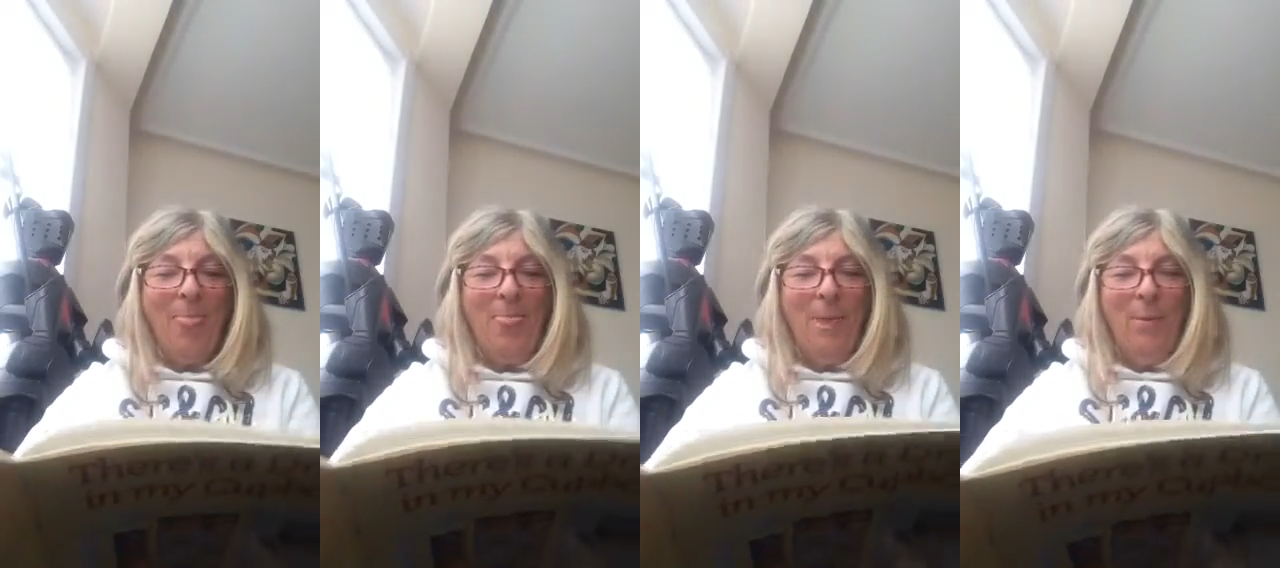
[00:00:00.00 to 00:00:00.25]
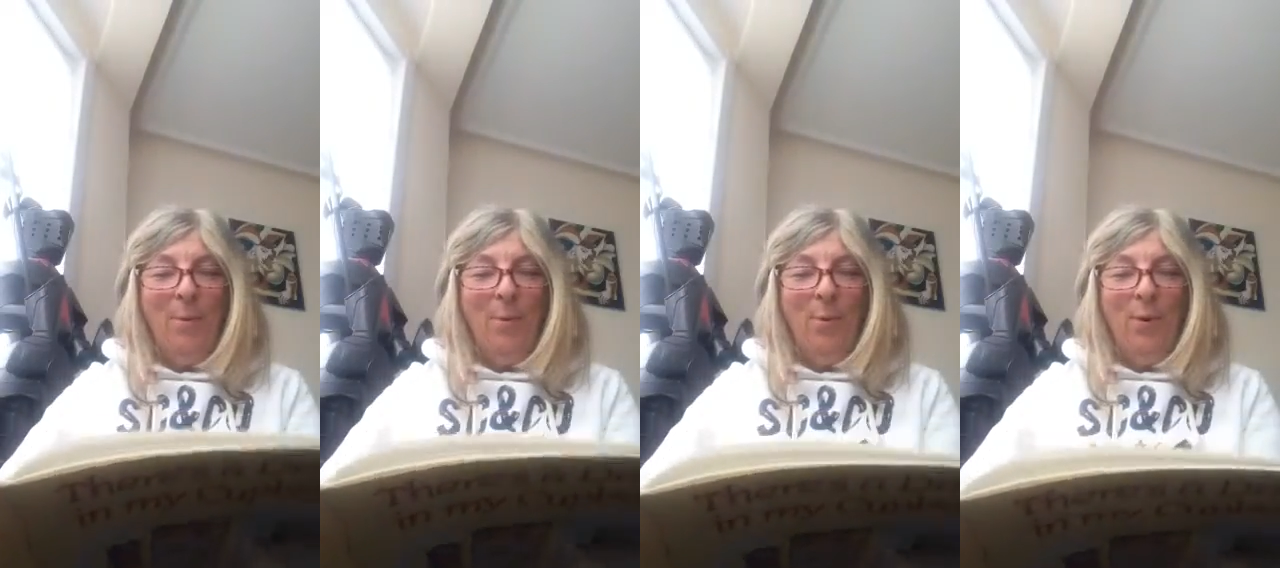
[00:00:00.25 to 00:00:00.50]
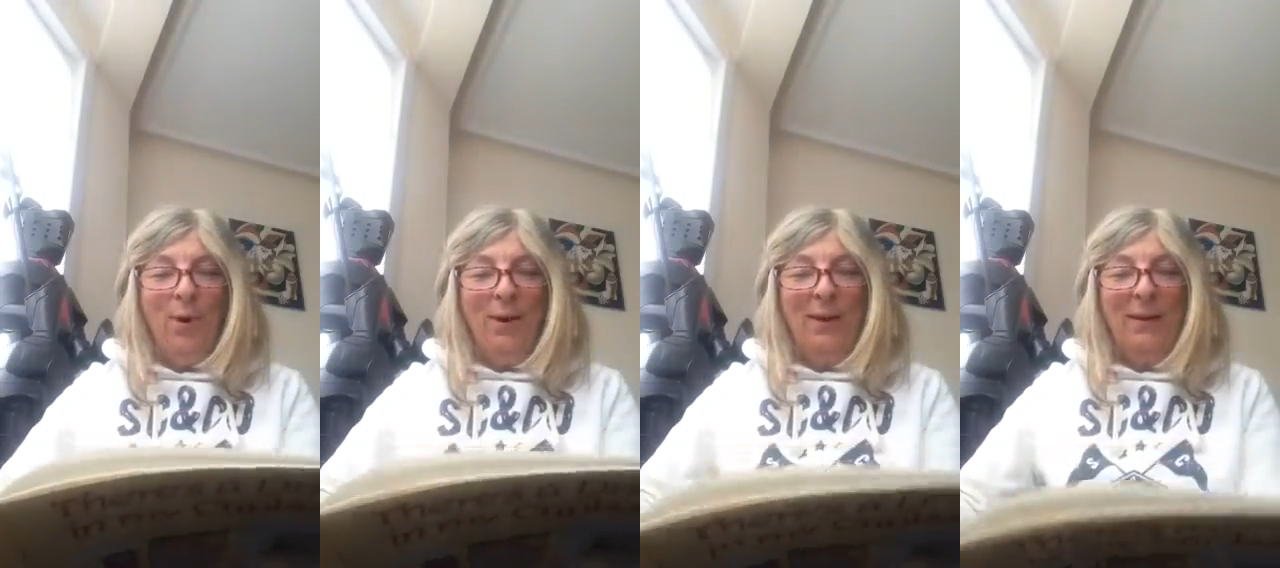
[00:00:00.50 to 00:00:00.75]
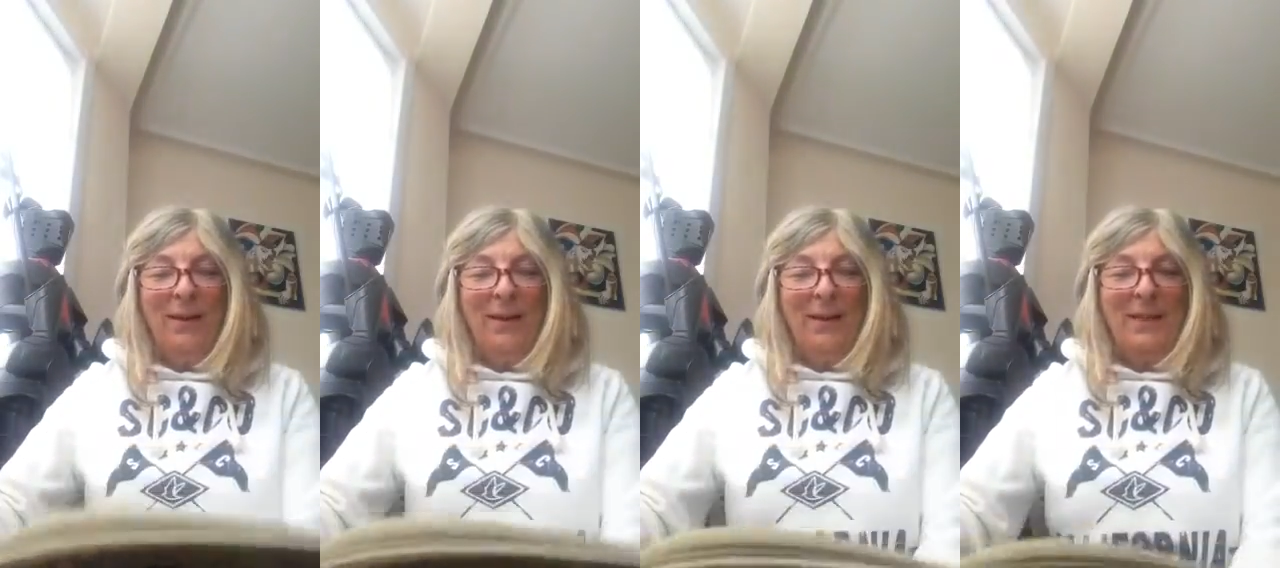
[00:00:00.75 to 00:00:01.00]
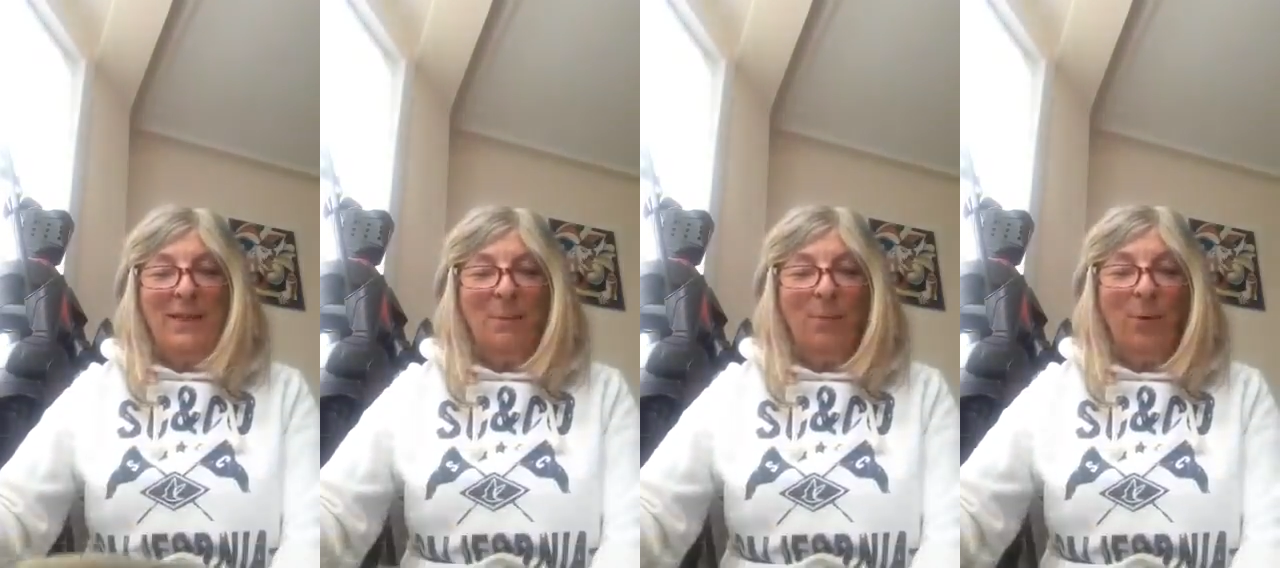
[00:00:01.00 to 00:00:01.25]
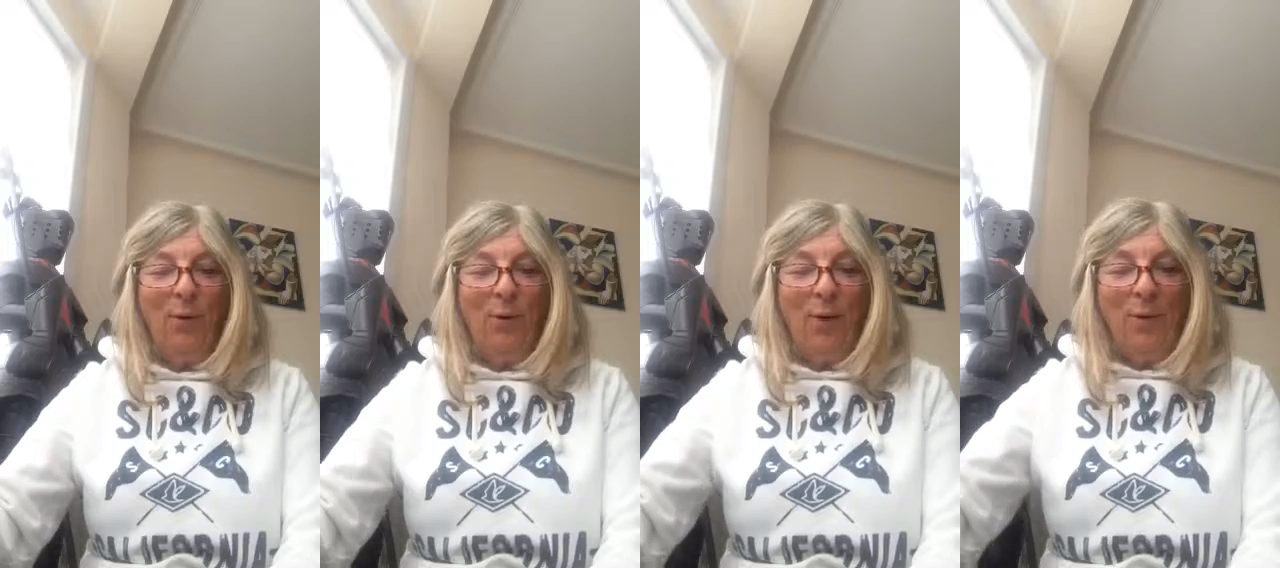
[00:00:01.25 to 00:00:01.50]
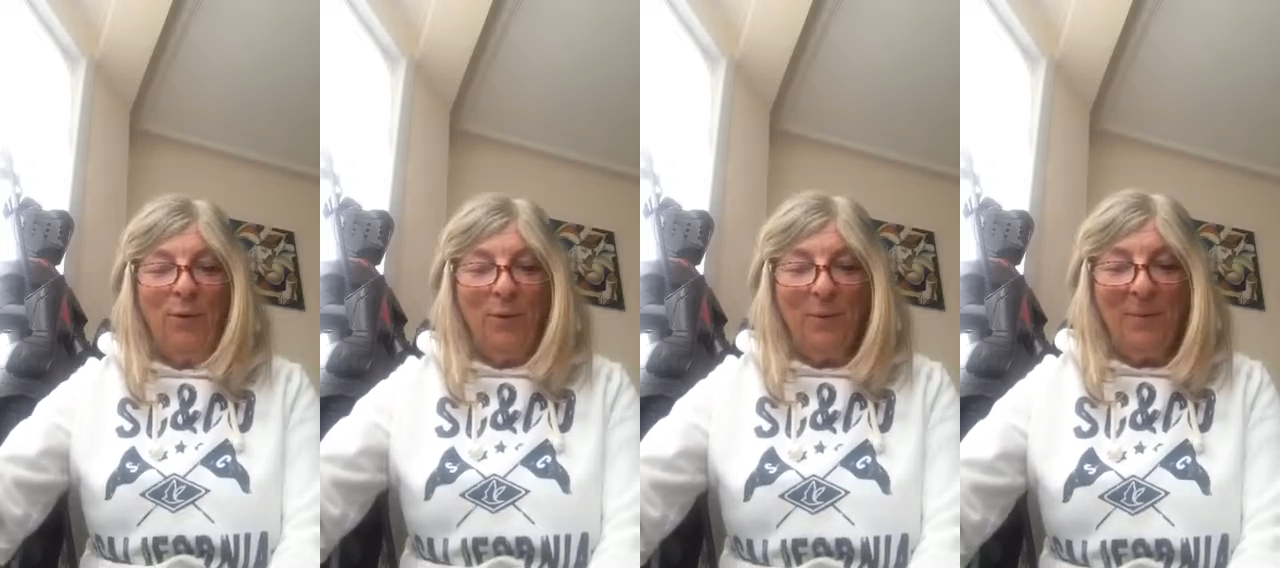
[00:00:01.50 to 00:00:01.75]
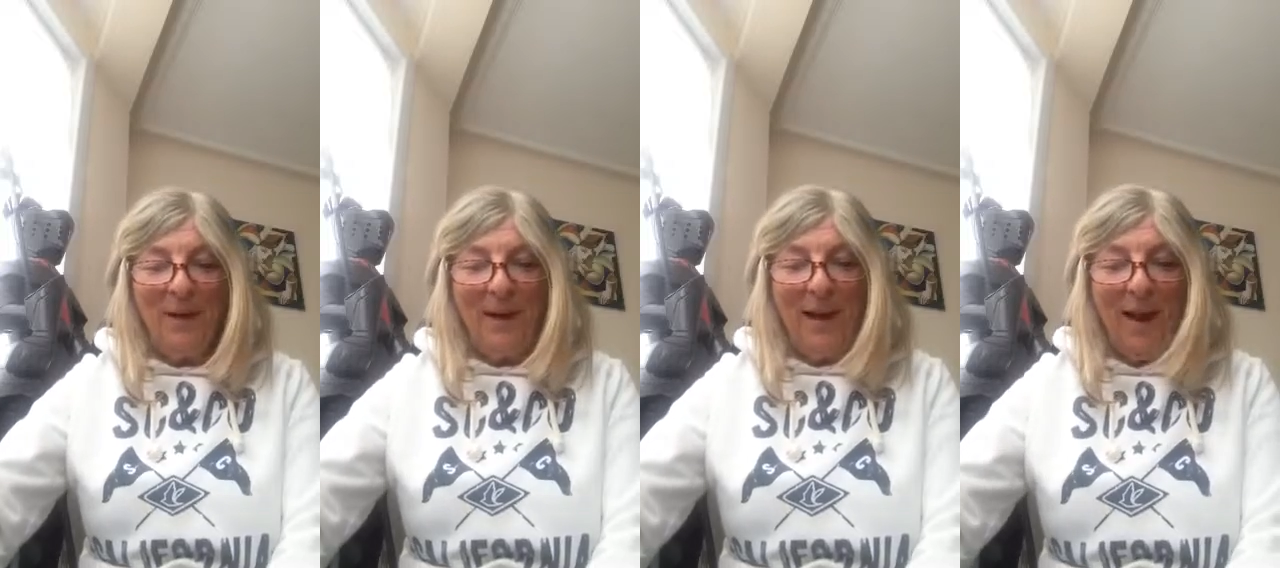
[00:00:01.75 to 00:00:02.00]
the book that he'd borrowed
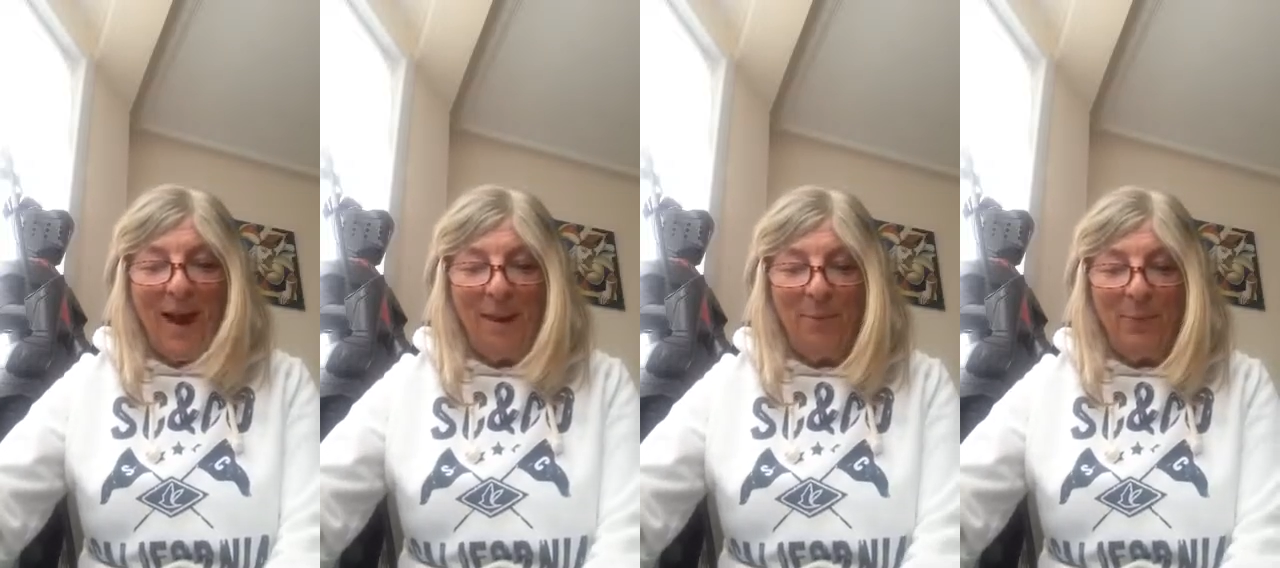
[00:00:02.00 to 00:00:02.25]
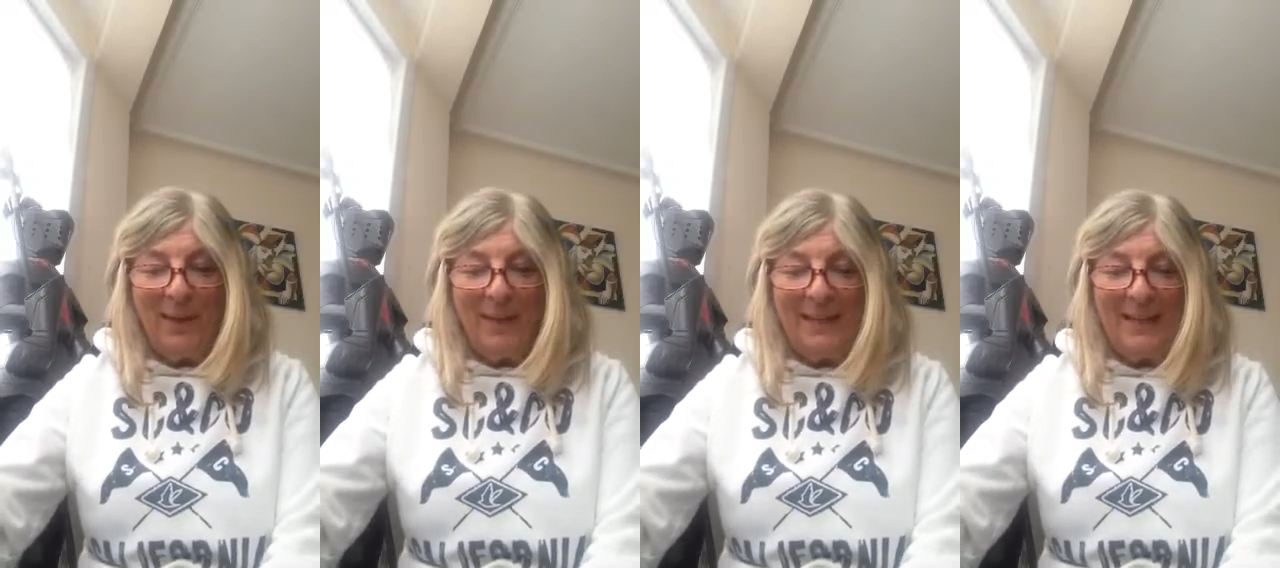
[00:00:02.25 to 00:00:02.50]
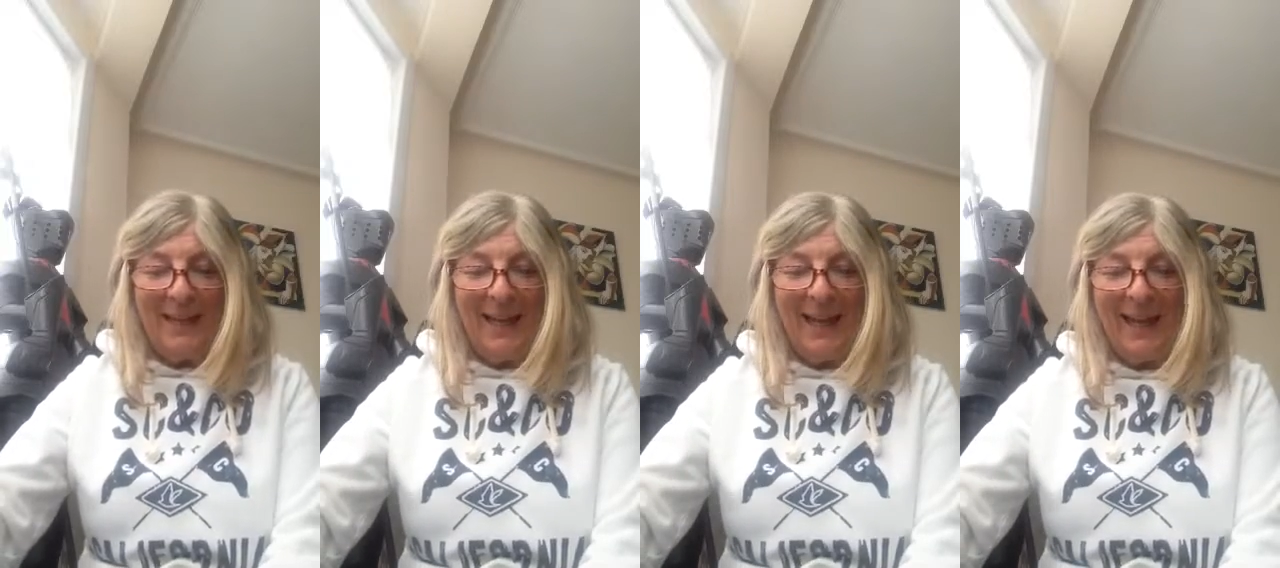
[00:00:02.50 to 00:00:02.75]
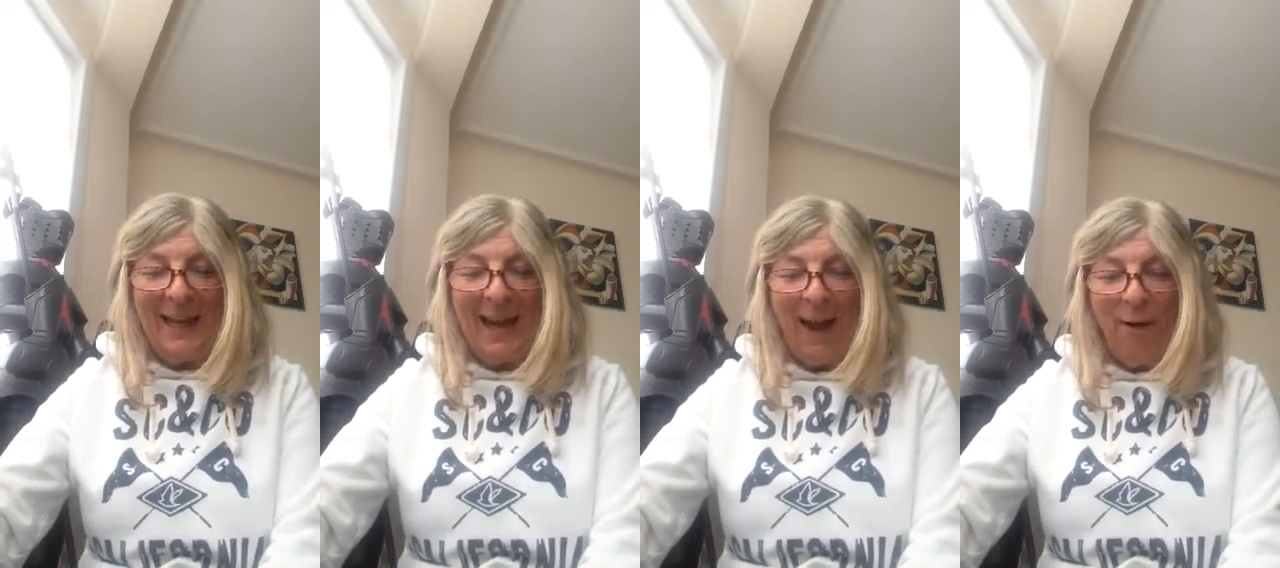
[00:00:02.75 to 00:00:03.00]
from the library sticking